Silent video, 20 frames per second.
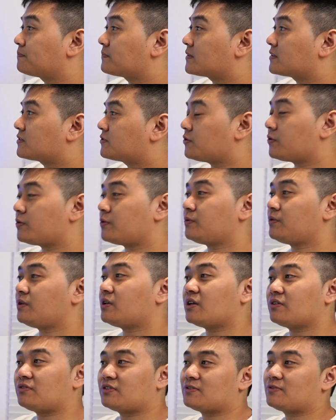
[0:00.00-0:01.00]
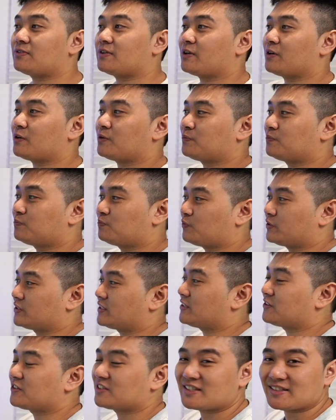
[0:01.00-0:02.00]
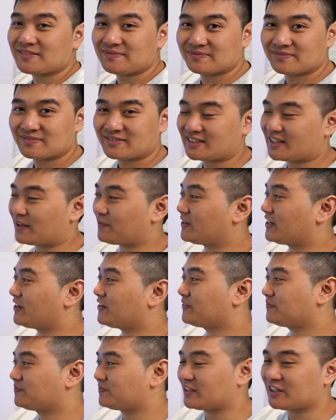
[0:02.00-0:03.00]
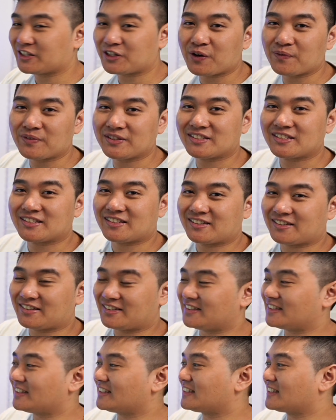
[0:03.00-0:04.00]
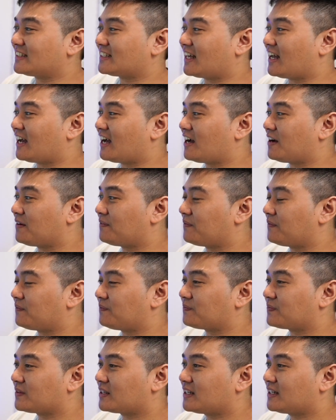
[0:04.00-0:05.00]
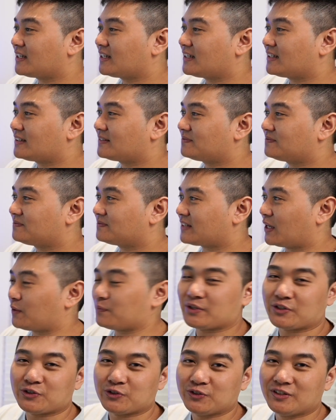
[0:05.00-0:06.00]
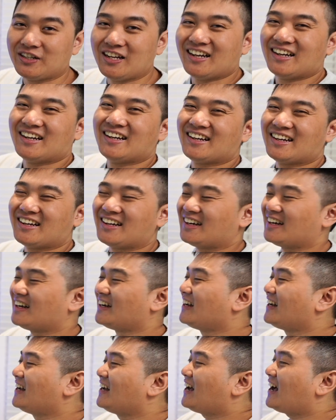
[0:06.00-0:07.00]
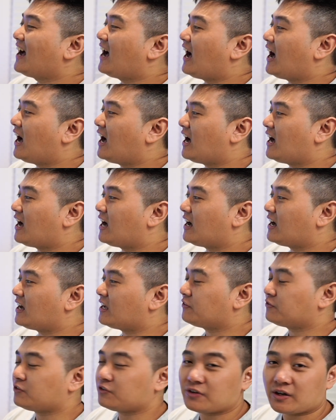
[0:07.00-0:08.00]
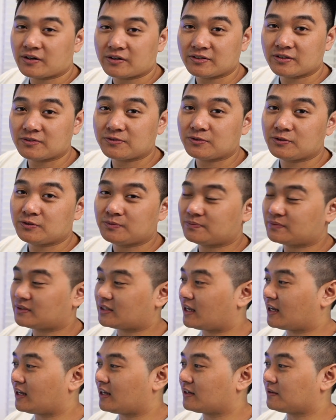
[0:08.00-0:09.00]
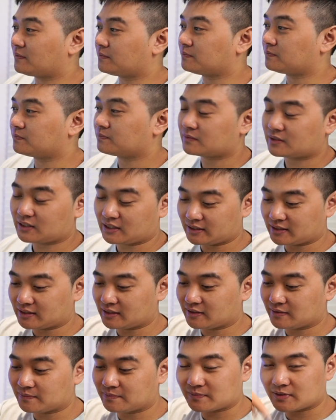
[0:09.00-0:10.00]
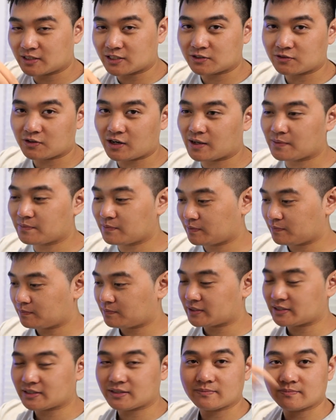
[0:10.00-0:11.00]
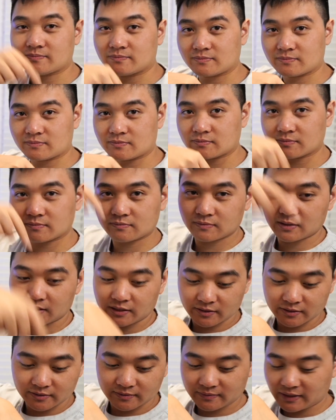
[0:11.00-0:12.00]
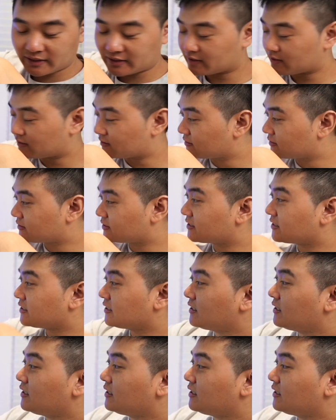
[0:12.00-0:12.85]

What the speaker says: So if this video was interesting, let me know in the comments, because that'd be cool. If you found it useful, click the subscribe button here, I think it says.